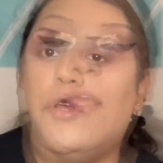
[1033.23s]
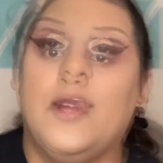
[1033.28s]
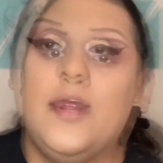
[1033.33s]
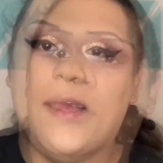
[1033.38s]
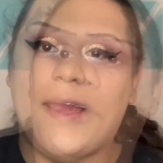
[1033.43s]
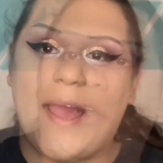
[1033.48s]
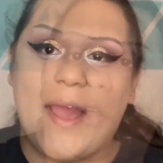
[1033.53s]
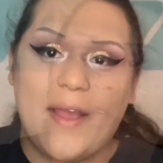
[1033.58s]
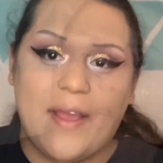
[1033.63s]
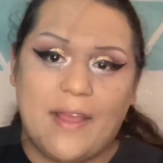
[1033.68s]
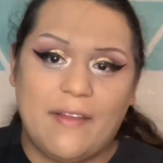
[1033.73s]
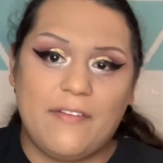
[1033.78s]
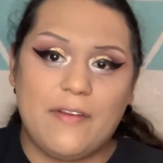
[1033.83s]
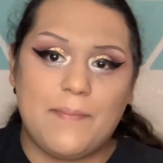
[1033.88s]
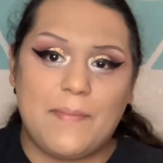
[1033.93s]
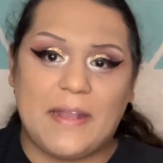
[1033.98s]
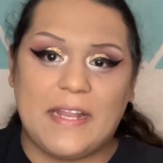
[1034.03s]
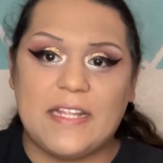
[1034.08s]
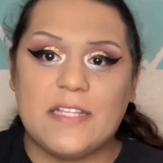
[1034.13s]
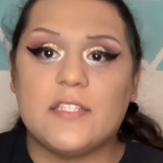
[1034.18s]
okay,
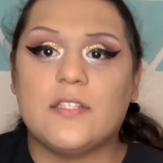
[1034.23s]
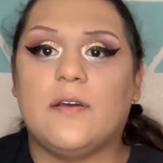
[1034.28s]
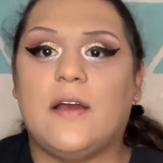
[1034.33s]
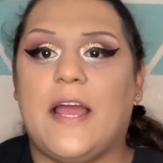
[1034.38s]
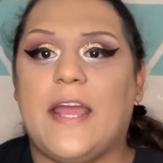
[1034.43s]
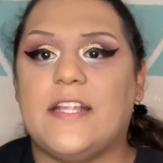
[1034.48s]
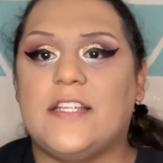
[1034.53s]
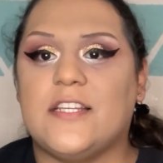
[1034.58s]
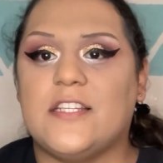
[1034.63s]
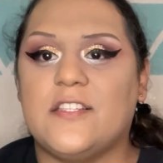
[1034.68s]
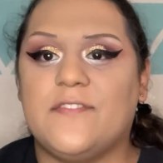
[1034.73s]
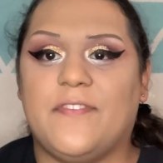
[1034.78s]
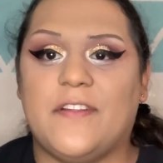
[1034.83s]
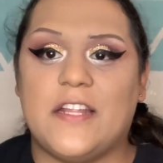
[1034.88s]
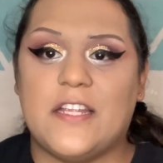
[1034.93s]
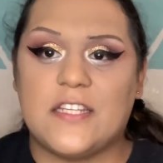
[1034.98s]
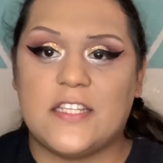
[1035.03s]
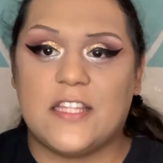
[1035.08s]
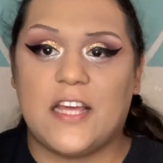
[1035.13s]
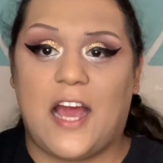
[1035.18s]
everybody, so I just
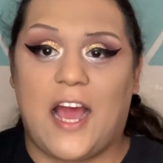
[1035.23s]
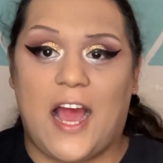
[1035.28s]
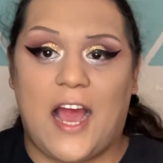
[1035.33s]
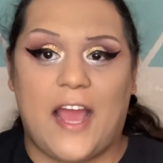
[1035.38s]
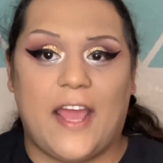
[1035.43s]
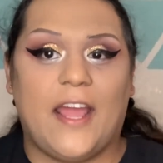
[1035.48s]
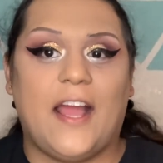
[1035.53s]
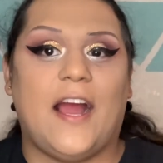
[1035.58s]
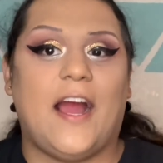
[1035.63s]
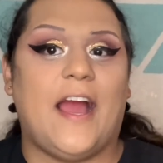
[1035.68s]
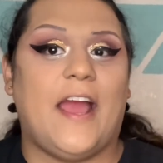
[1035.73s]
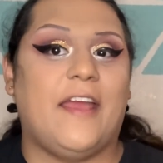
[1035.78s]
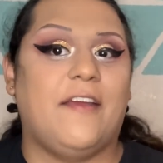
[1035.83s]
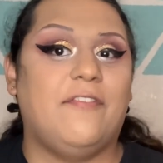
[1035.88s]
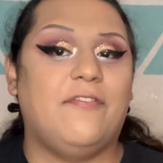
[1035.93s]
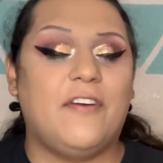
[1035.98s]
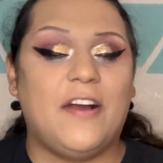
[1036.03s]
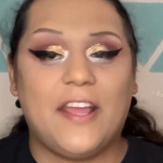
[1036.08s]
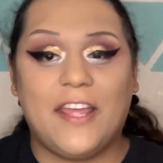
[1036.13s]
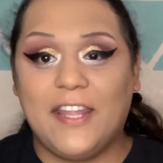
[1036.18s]
finished the eye. I
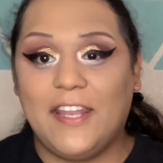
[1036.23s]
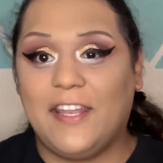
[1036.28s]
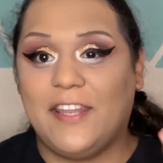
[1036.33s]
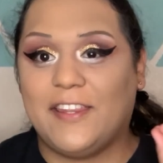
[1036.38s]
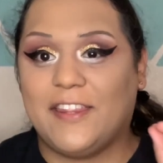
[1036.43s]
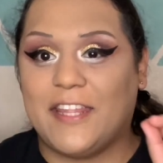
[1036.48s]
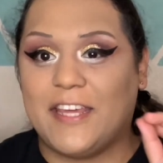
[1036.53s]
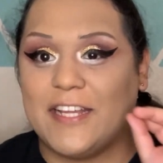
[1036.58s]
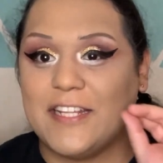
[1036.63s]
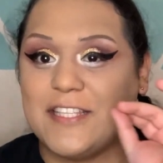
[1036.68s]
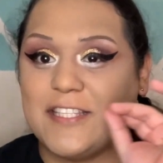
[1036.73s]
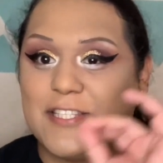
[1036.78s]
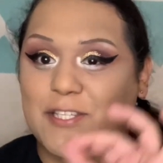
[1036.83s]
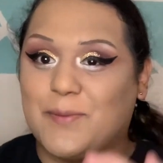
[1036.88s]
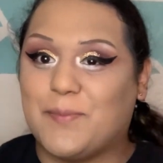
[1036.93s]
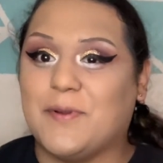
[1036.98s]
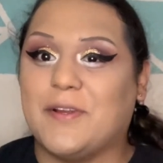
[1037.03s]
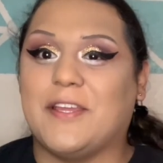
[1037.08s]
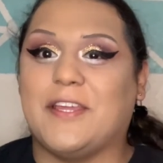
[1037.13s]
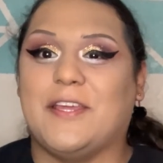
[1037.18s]
fucking think it's
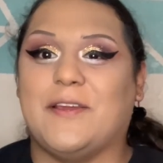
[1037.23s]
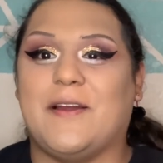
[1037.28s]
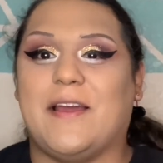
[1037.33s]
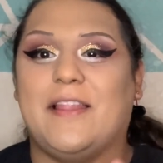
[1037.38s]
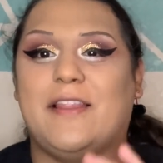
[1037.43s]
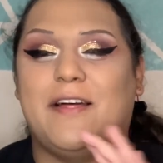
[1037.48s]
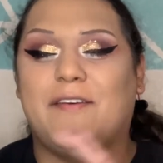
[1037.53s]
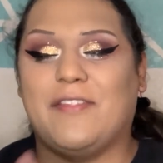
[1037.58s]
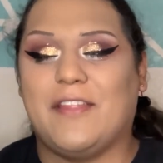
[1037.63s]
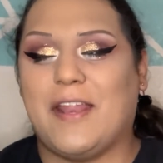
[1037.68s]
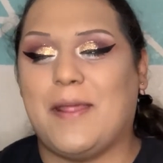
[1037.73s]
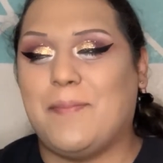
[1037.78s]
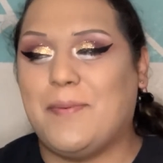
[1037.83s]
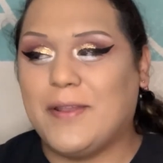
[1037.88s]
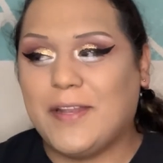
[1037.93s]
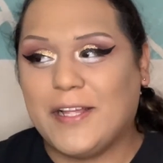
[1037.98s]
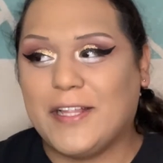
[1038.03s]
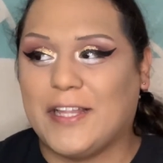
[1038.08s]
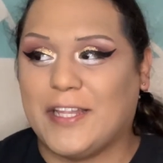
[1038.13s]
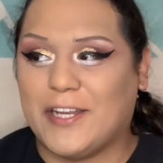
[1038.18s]
super cute. I love that I put
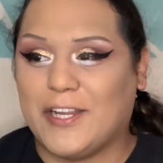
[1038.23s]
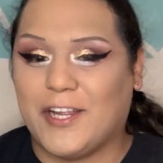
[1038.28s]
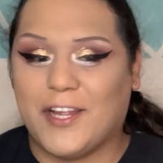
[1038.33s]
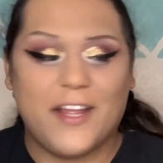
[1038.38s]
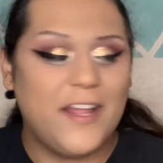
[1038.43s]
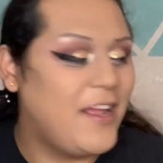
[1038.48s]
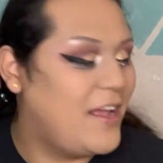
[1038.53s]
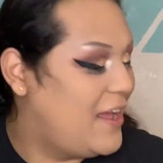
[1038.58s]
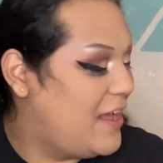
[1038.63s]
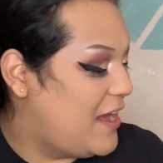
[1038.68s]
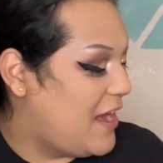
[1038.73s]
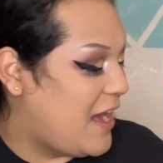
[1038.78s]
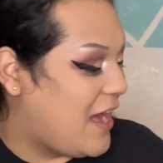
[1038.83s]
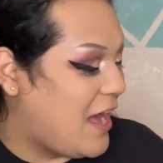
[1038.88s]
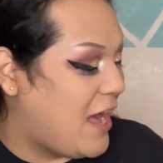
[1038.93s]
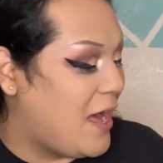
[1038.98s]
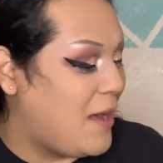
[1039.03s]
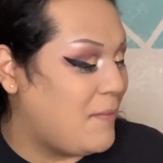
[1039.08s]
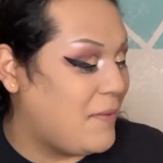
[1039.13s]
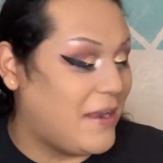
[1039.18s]
a glitter,
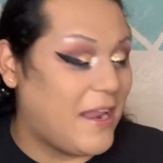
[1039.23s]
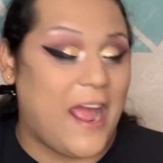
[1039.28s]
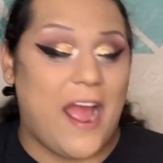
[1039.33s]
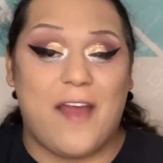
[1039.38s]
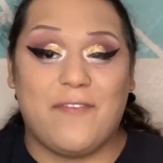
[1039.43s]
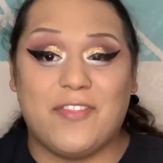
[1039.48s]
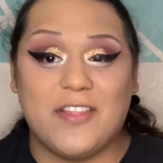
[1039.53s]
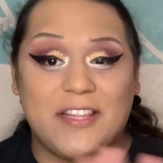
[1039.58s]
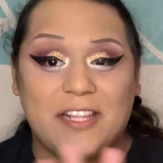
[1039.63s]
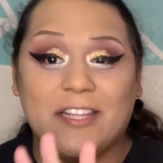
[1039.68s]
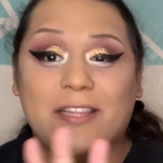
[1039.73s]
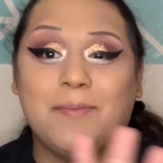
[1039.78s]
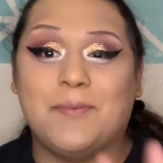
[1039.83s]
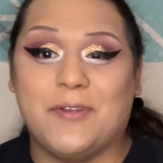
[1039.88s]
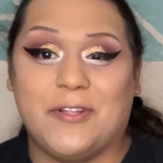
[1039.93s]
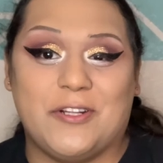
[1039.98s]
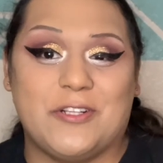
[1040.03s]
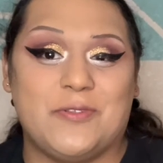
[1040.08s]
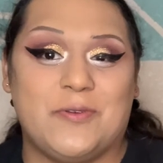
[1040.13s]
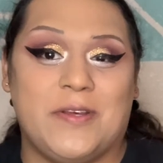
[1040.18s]
and I have to thank the
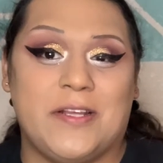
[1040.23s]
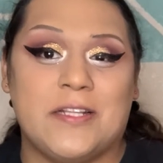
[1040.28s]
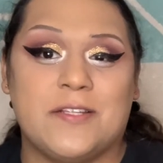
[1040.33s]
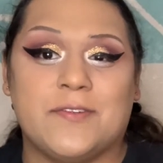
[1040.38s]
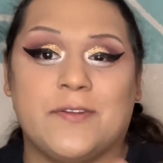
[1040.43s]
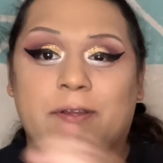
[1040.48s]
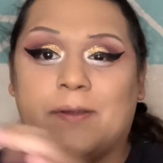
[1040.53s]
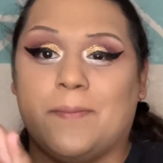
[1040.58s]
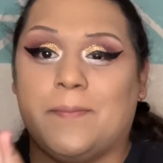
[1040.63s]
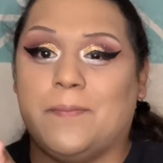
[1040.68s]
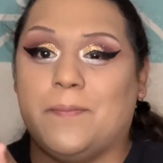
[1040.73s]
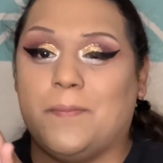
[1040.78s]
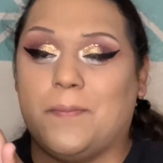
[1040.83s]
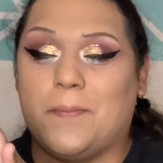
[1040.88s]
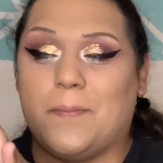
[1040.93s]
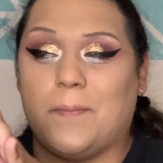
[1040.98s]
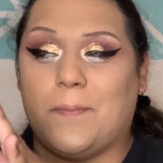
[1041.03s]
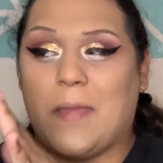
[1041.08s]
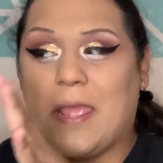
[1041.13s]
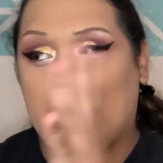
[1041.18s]
Murillo twins for
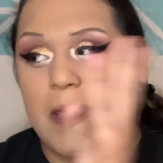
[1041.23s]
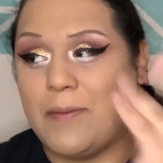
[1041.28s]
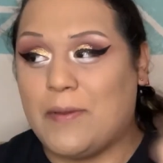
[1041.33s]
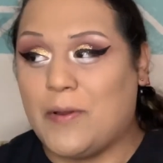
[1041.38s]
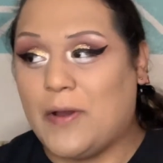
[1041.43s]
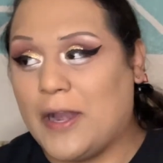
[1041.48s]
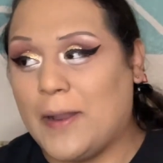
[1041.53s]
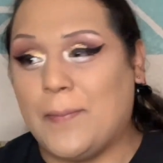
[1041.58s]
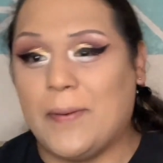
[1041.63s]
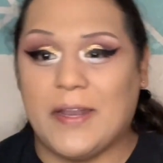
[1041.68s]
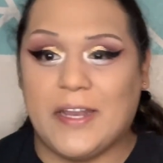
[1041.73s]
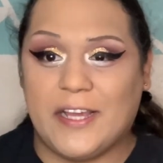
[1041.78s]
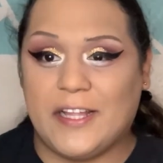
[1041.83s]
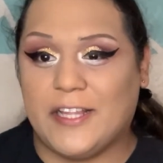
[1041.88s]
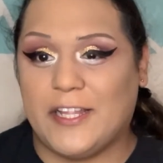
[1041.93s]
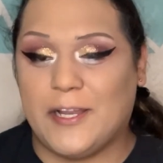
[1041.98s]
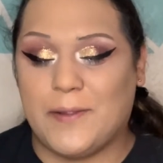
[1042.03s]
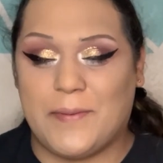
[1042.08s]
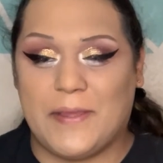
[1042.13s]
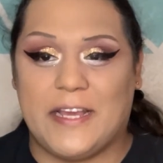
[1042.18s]
making me want to put a
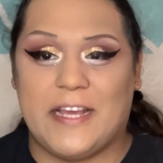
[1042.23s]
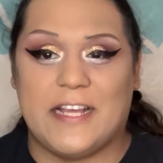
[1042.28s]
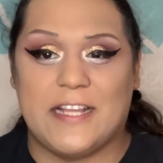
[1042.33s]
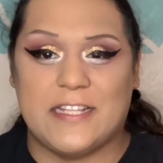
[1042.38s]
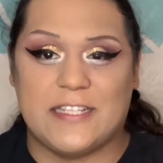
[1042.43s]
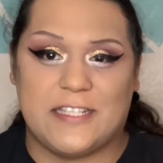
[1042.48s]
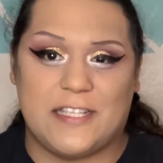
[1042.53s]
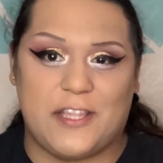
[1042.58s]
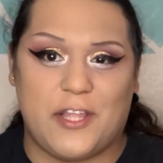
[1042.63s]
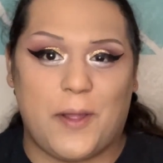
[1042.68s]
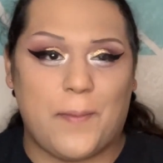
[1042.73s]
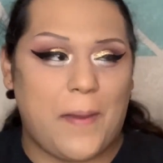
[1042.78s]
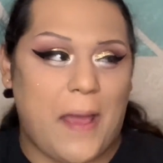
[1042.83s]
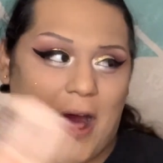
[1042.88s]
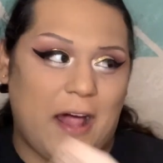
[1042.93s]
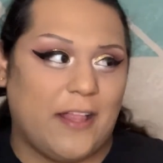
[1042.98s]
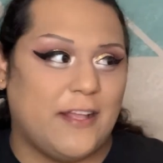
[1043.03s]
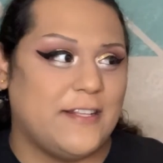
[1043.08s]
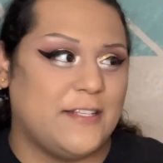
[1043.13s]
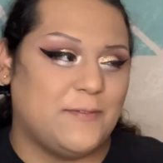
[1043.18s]
glitter, because their
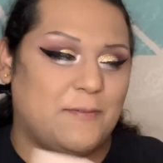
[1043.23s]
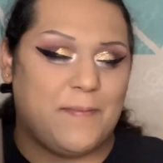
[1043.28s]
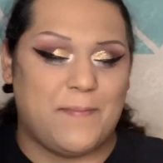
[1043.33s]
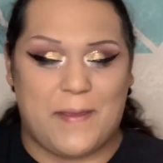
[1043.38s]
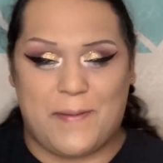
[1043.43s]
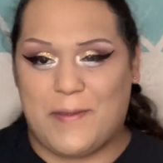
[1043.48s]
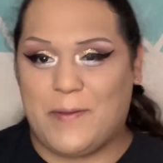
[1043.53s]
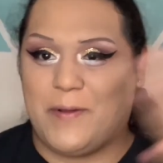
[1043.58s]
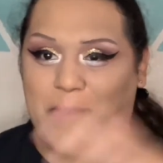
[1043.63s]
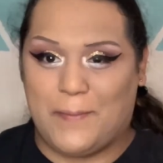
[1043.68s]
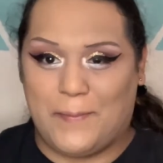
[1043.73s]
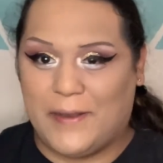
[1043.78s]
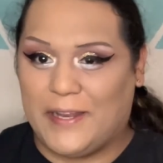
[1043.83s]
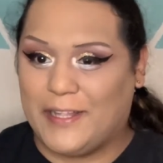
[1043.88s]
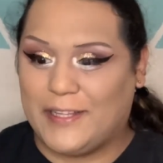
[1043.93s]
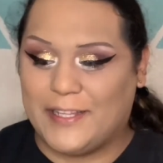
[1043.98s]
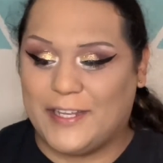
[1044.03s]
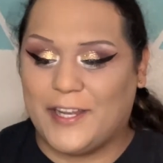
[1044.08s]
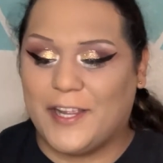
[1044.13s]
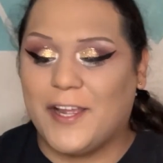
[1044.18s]
palette is what made me want to put a
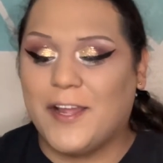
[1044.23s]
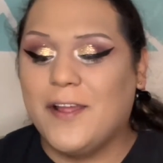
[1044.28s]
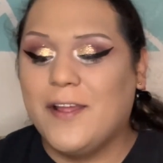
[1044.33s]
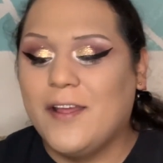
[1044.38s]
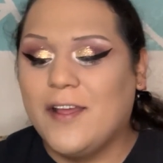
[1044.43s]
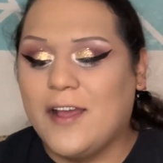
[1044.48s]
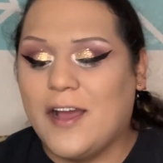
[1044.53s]
glitter.